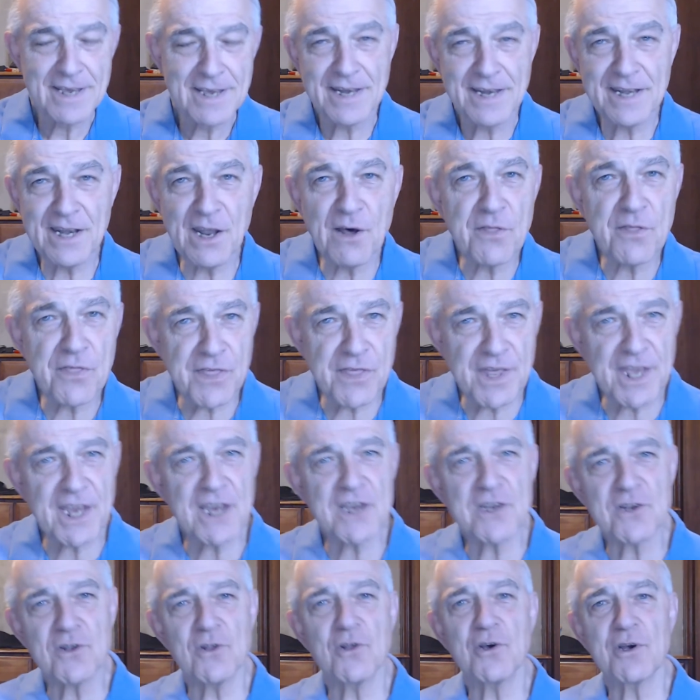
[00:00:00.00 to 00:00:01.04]
Now,
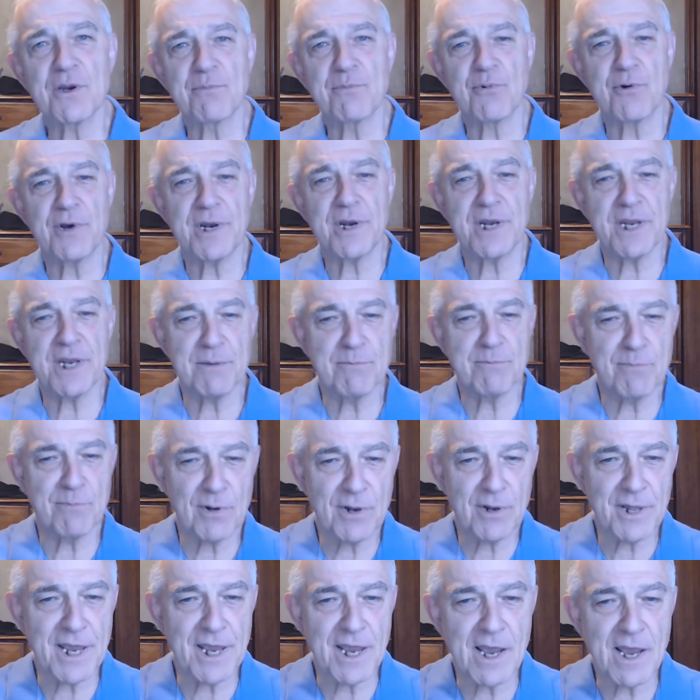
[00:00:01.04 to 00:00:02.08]
things looked pretty
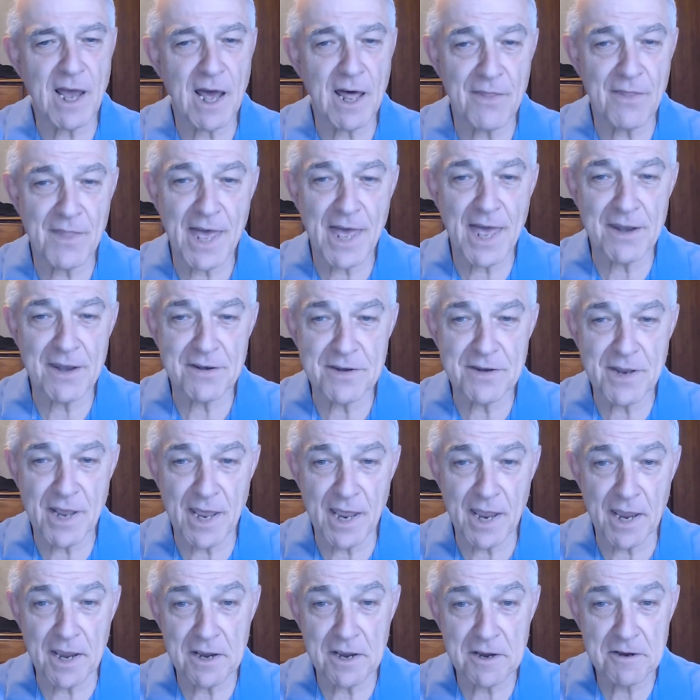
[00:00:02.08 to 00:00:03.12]
bleak on that
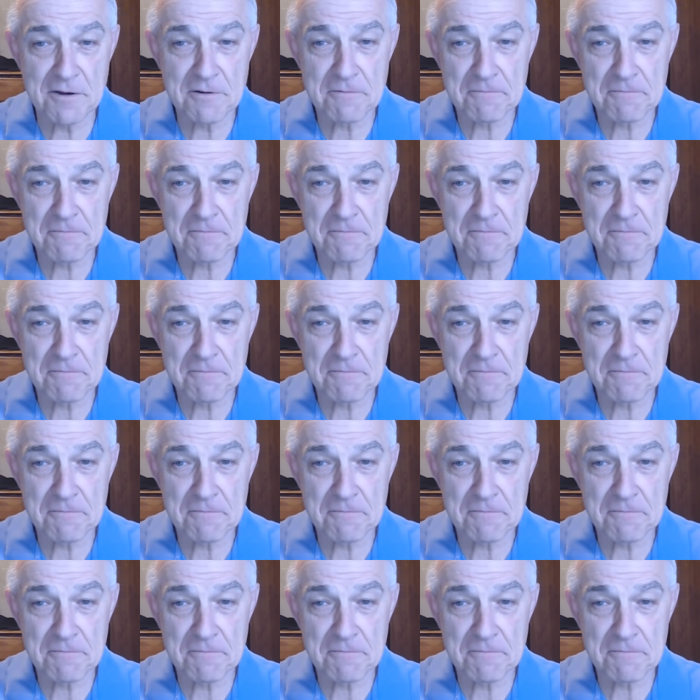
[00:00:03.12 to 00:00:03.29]
day.